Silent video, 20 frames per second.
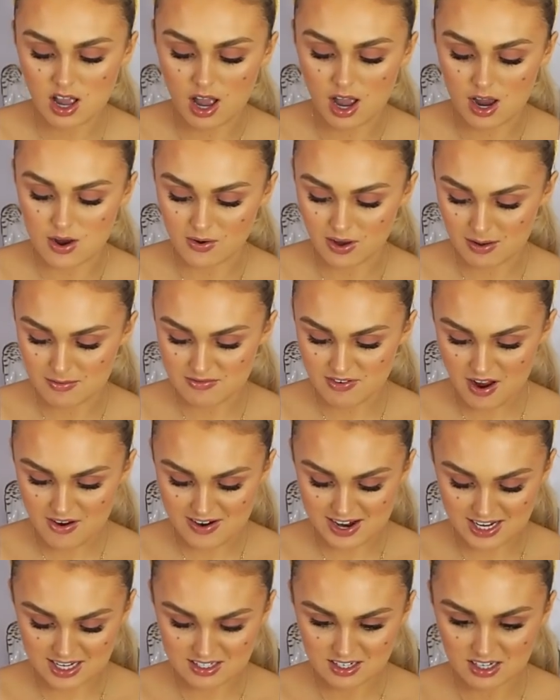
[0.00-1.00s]
I'm
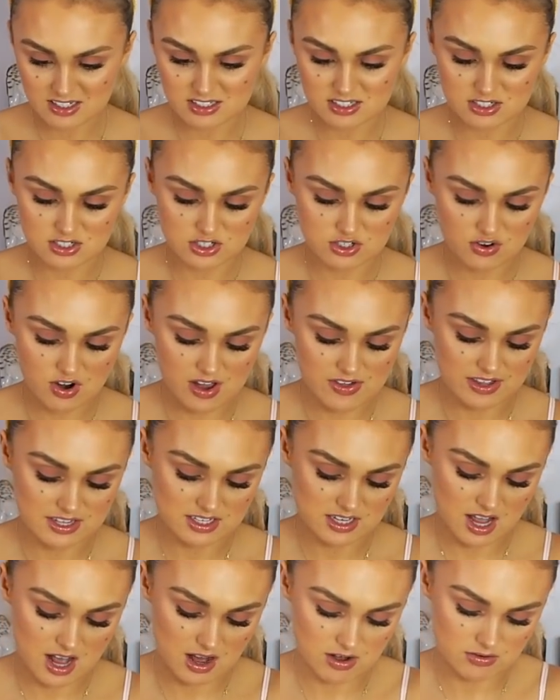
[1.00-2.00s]
very excited to try
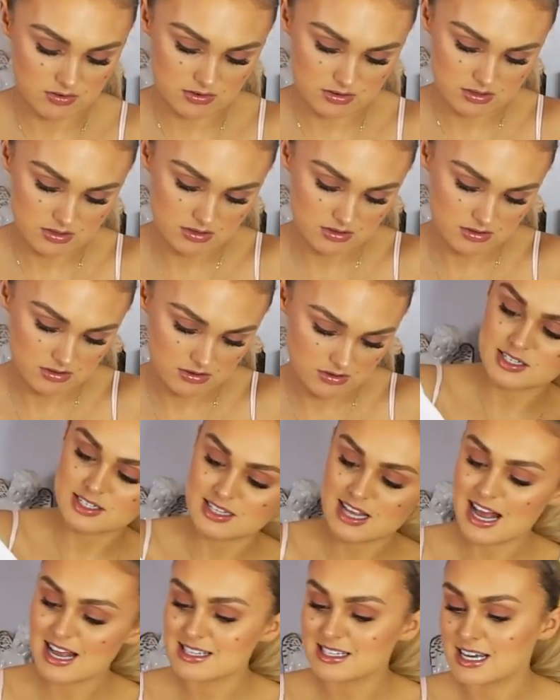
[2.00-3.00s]
this out. It
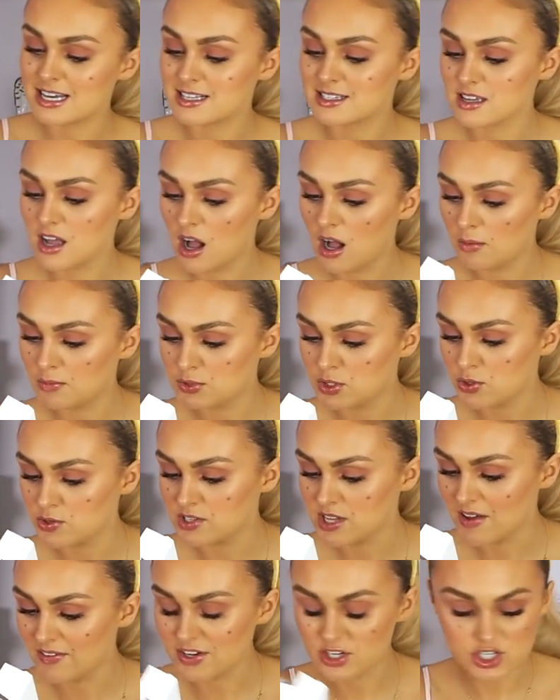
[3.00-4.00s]
says it's up to
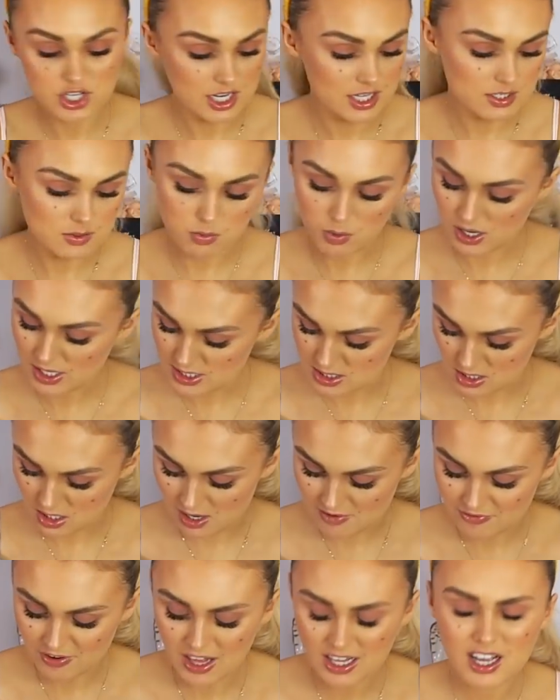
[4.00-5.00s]
seven shades whiter.
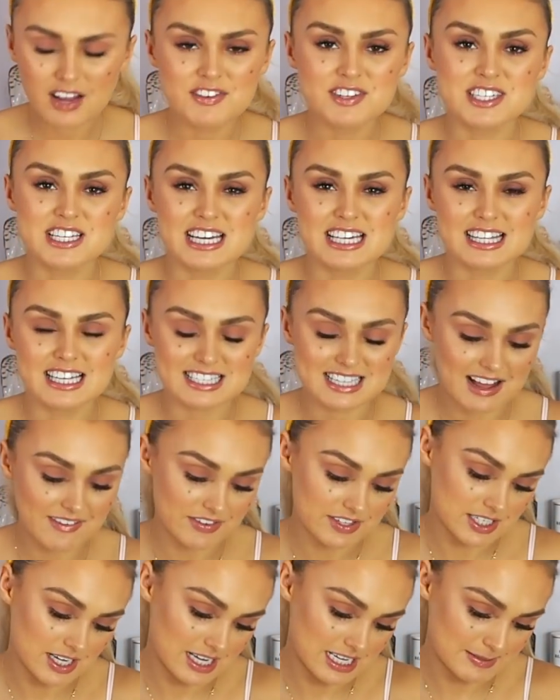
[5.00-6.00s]
I feel like I've seen these
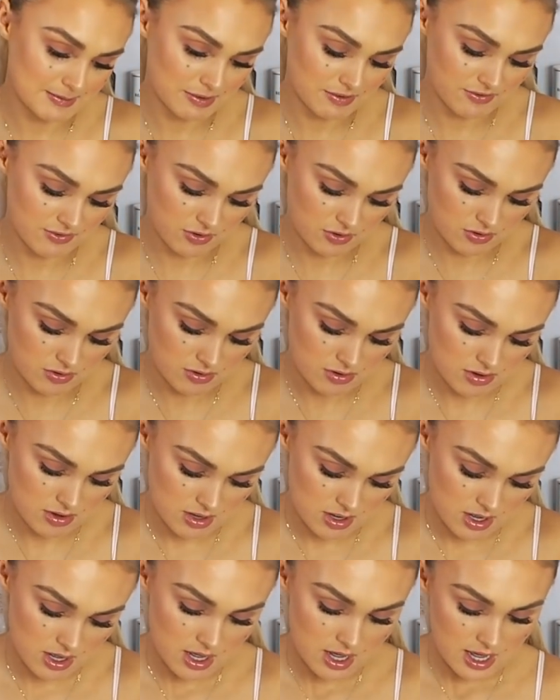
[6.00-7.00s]
advertised before.
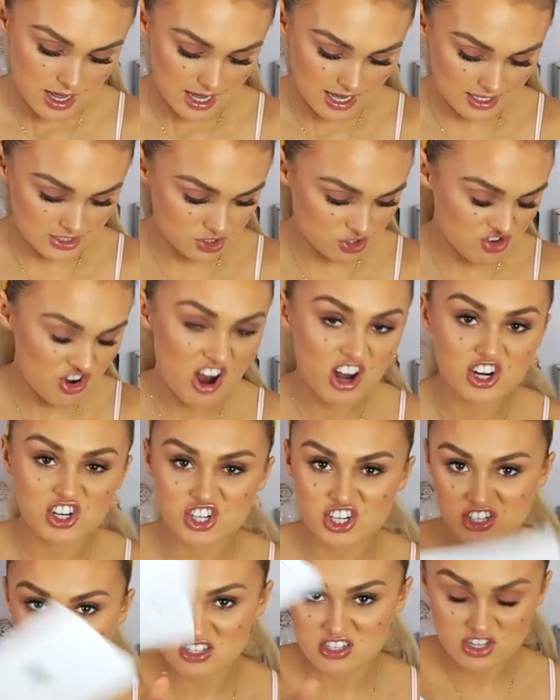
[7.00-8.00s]

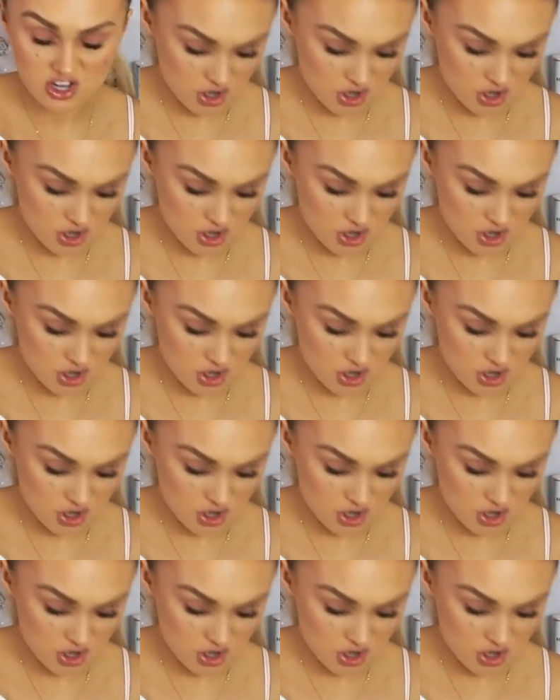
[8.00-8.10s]
Instructions,